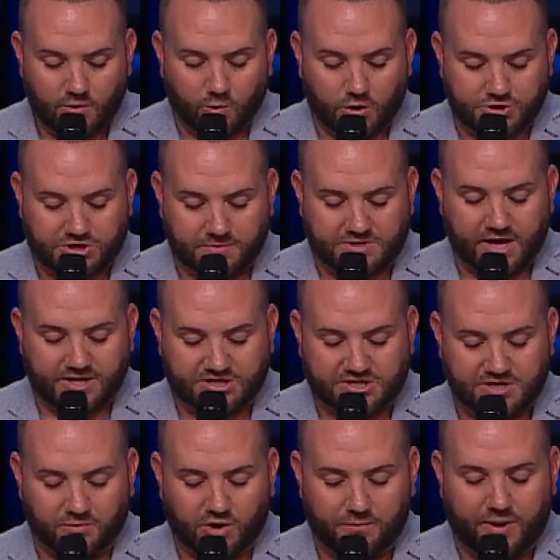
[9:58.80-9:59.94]
Worship takes
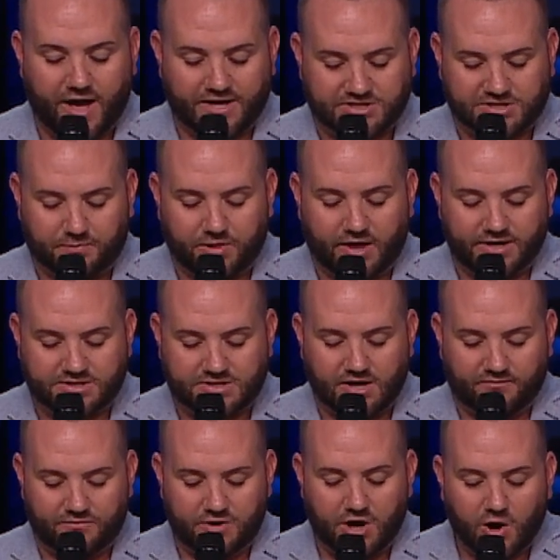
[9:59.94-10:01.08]
someone past the place
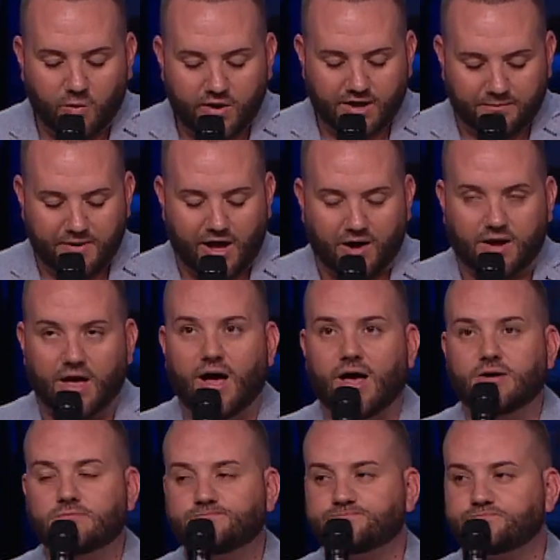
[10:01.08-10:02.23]
of knowing about
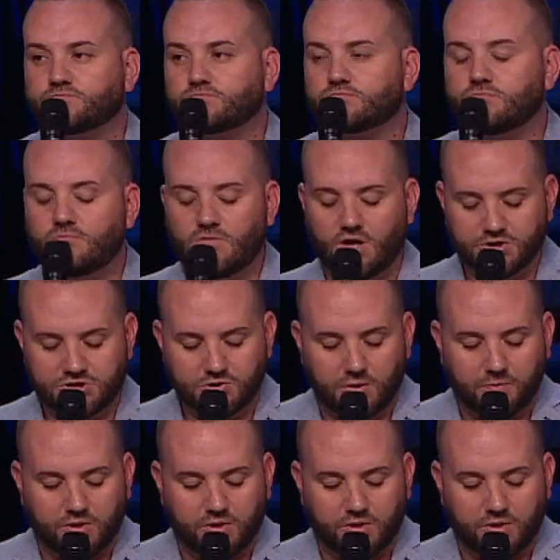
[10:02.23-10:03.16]
God to a